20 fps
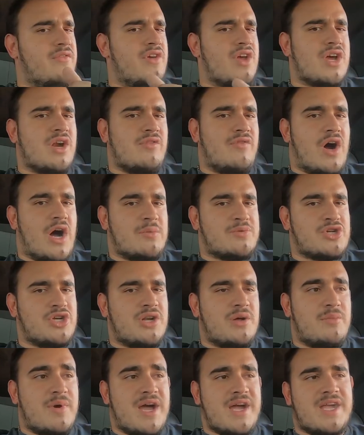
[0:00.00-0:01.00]
you could have optioned
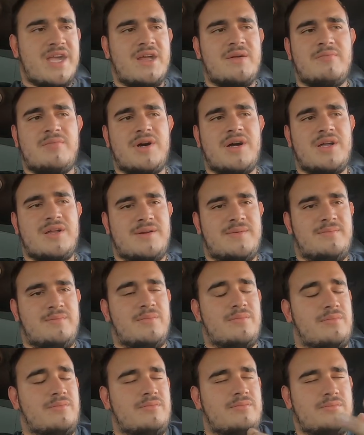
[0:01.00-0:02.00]
it back in, but
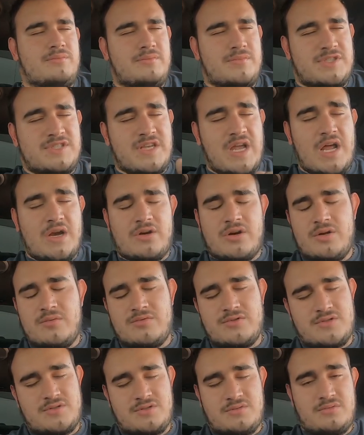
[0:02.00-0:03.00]
standard, it
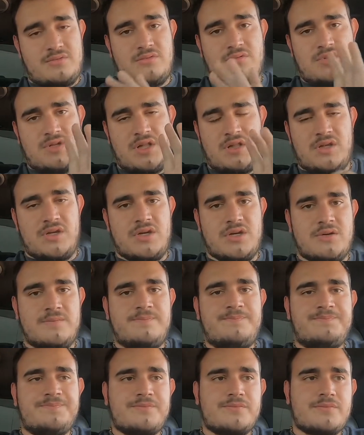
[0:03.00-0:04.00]
was deleted.
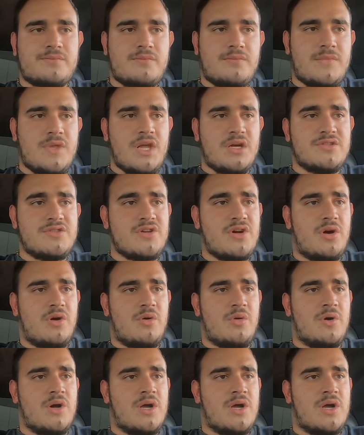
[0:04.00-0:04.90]
So